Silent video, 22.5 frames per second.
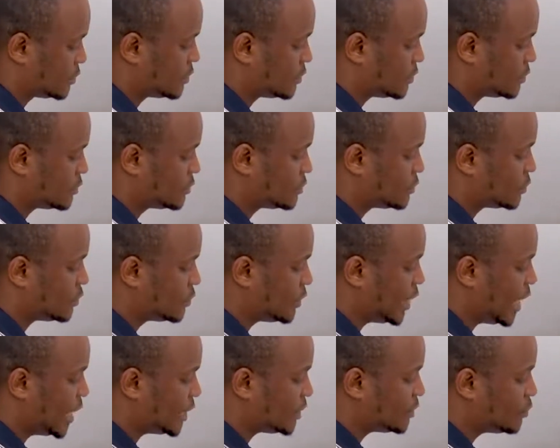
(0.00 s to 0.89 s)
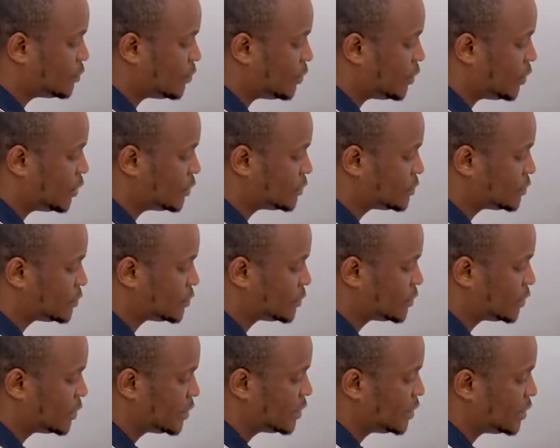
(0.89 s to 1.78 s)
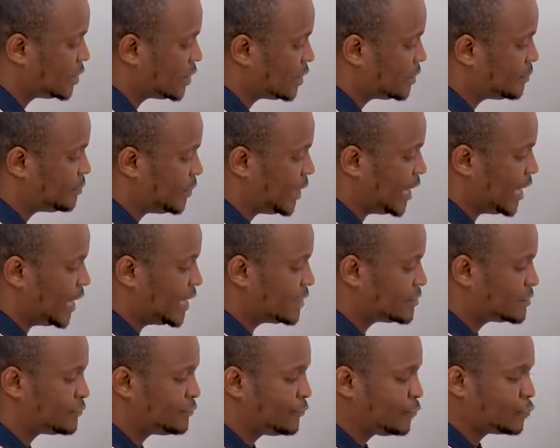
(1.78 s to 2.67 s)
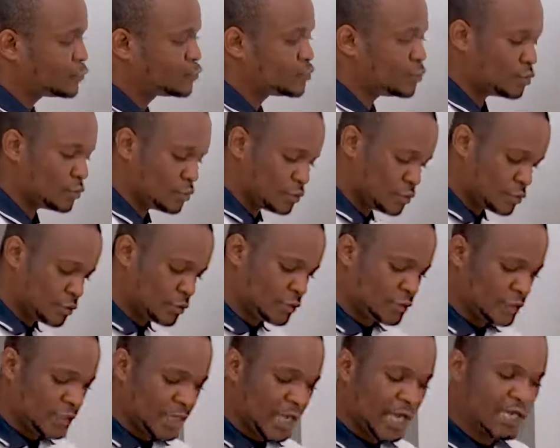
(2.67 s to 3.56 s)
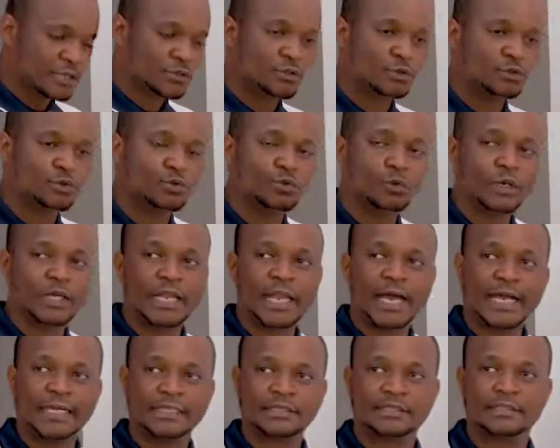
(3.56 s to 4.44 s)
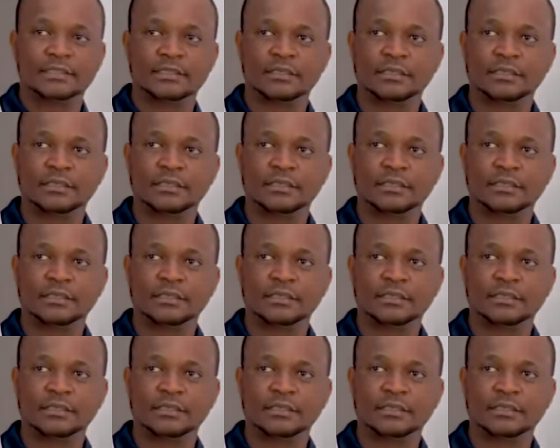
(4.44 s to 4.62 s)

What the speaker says: So like the word implies, photo has to do with light.